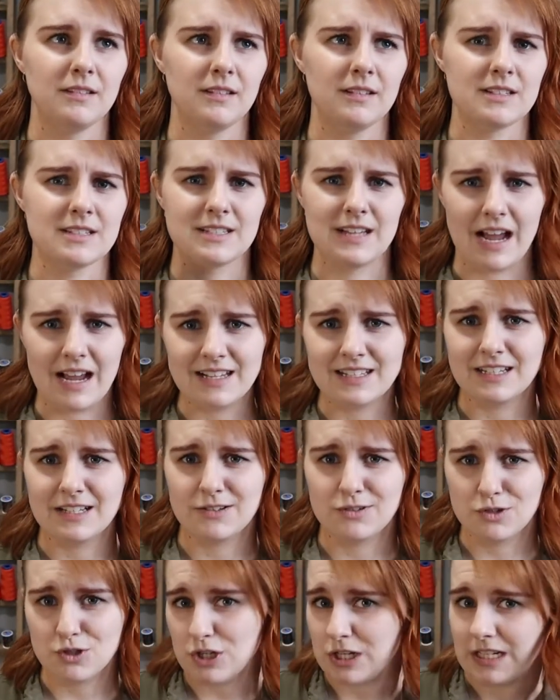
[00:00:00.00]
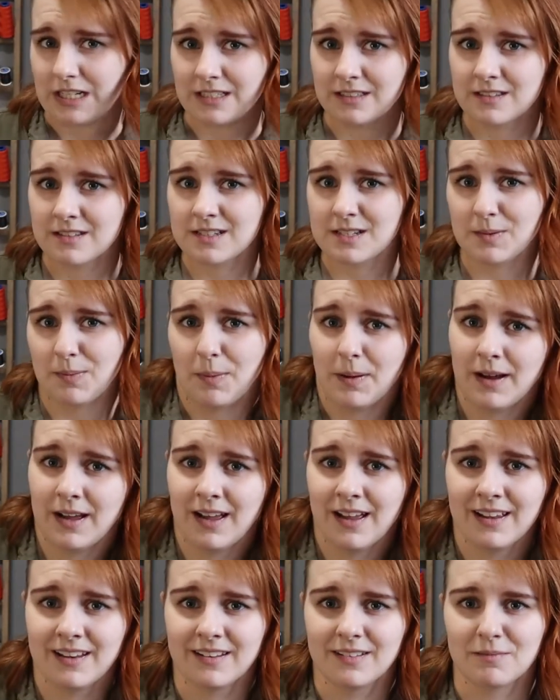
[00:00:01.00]
sizing jeans.
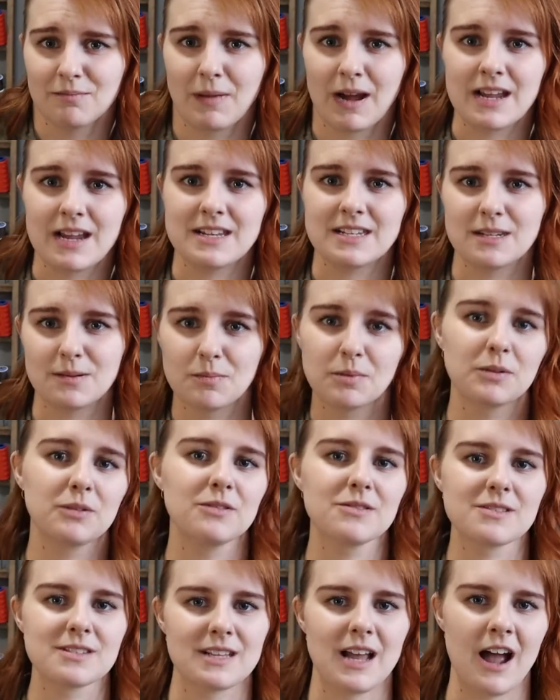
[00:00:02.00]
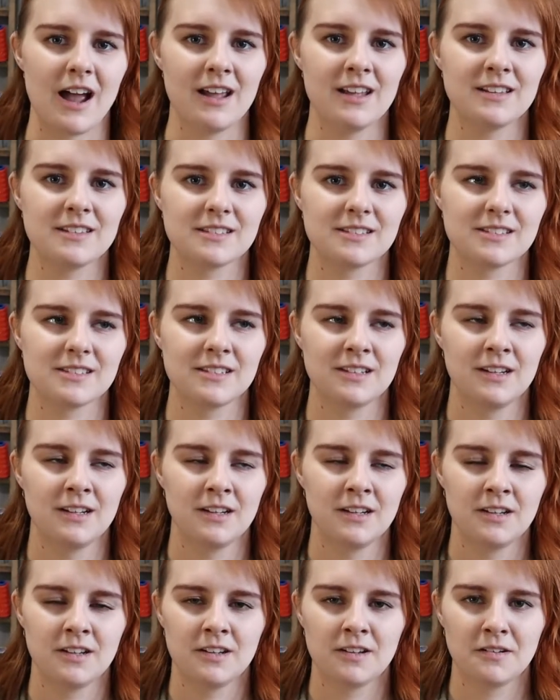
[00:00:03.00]
My typical size,
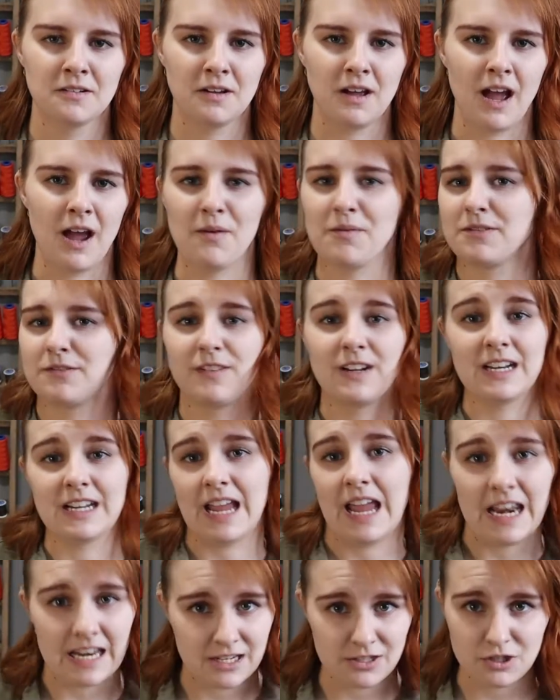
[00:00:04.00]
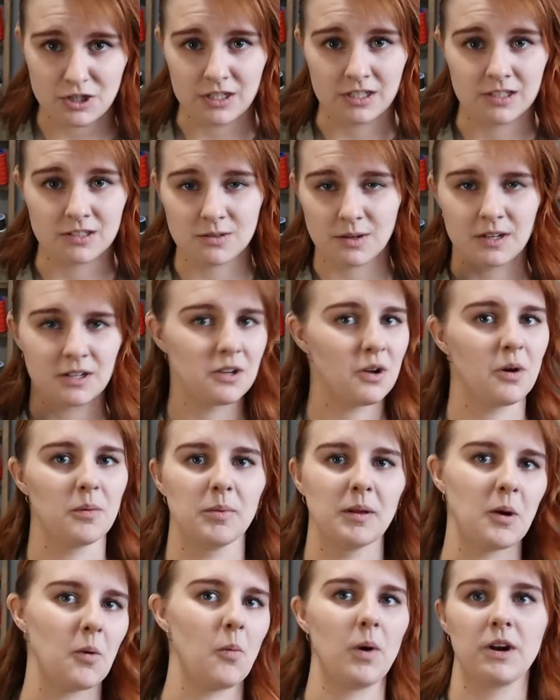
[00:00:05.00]
I wasn't finding any jeans, so I had to go up
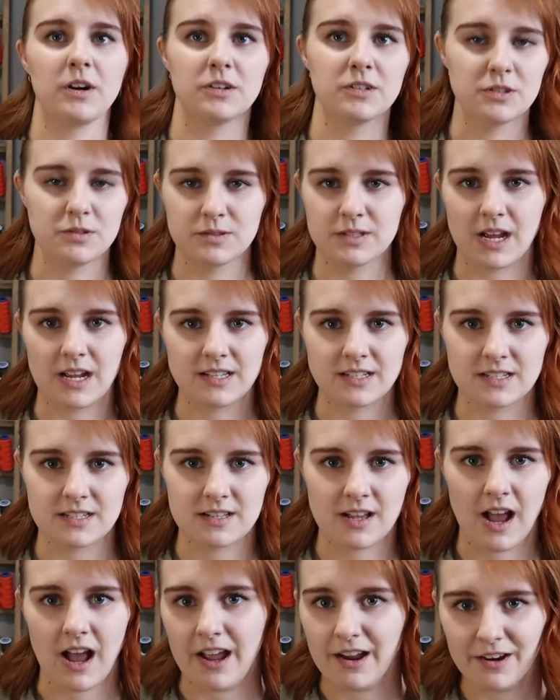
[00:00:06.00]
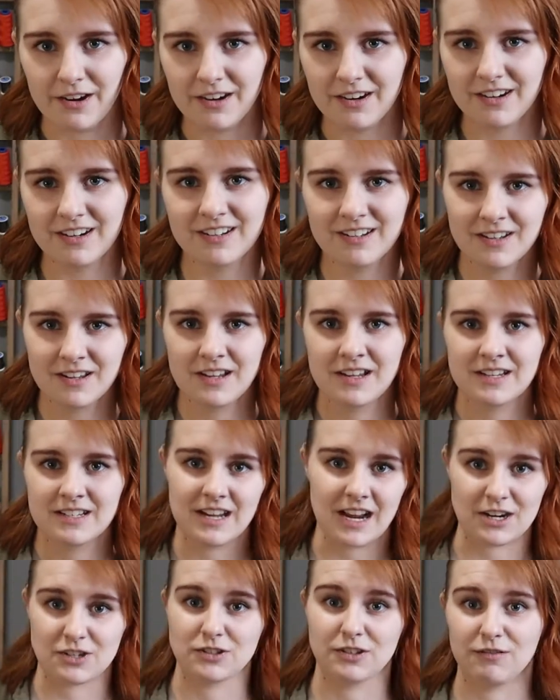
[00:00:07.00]
like 1 or 2 sizes higher to
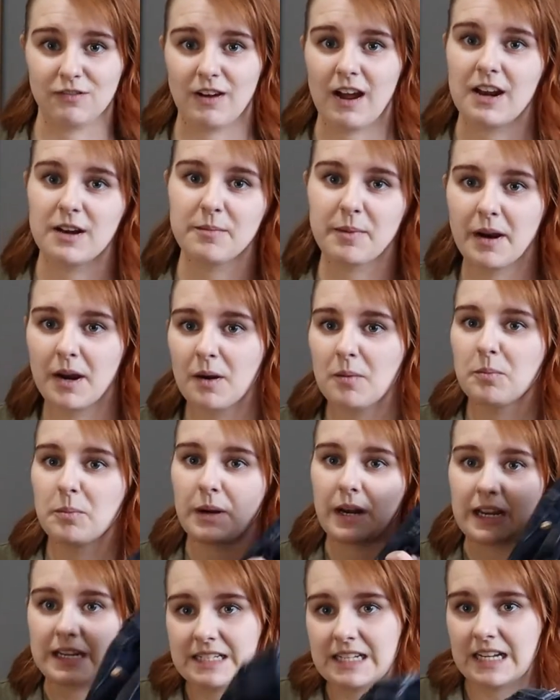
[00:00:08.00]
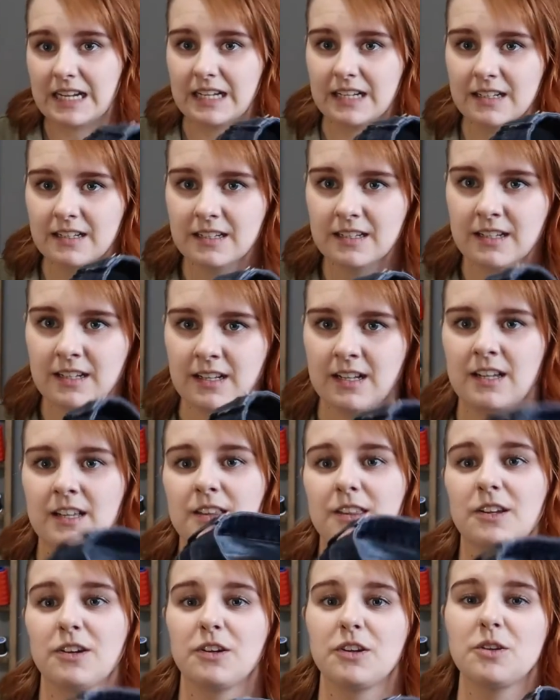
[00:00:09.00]
actually find a pair, but I did.
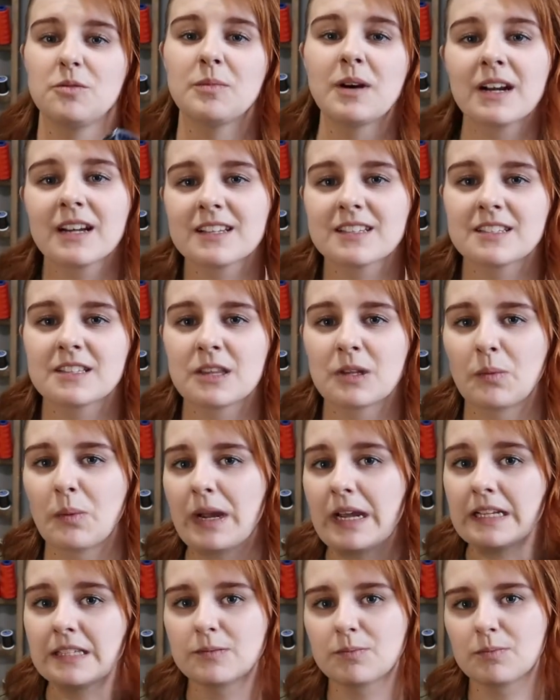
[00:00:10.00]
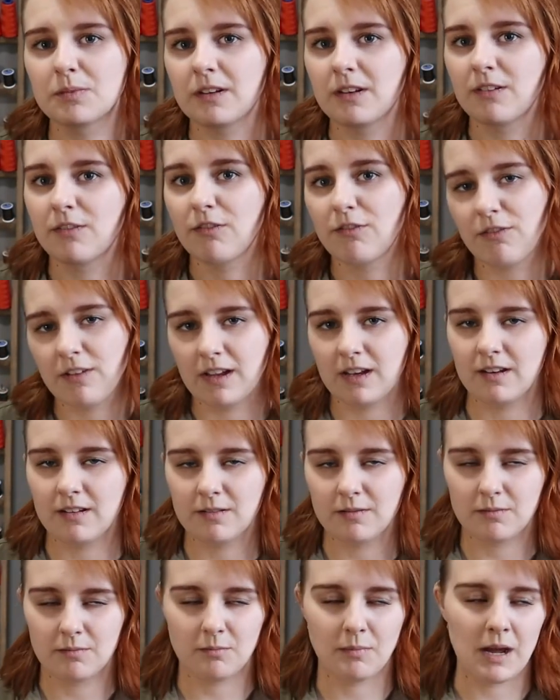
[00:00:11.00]
They're humongous in the waist, but fit
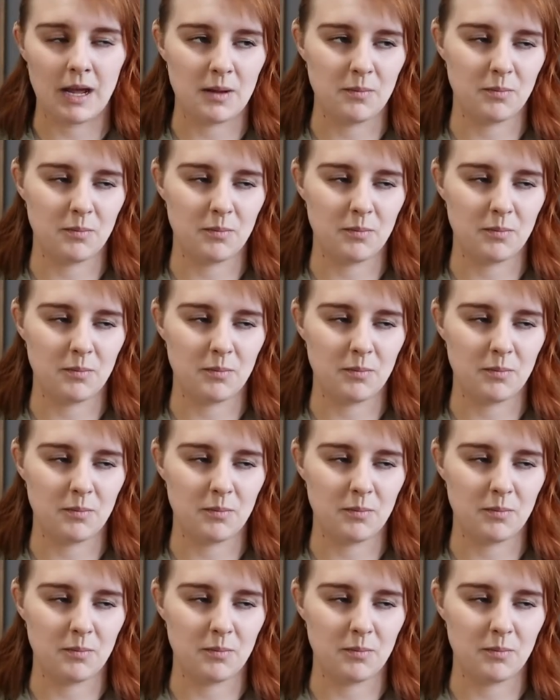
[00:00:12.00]
my